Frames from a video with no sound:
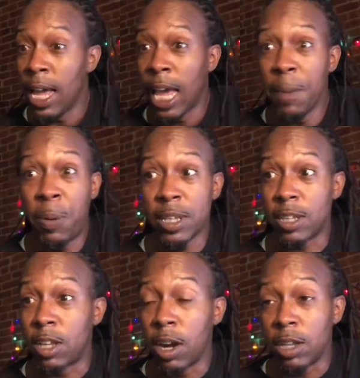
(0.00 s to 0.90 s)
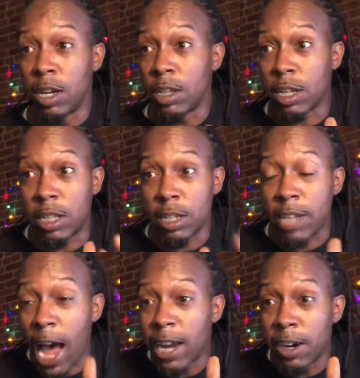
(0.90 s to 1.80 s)
He put the
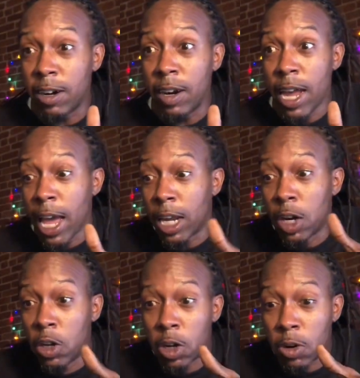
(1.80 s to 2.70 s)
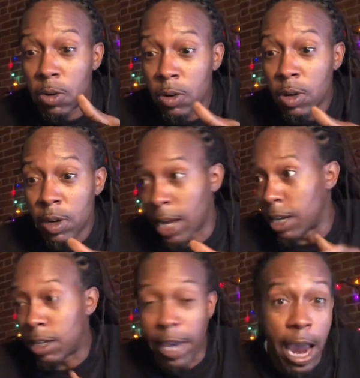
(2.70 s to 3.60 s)
tiger in a little, like
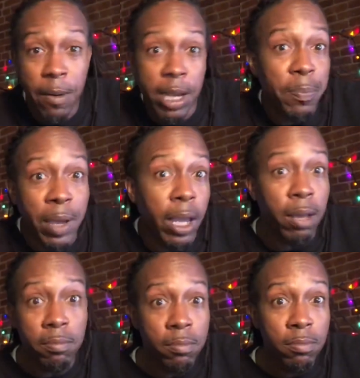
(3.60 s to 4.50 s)
a carrying pen.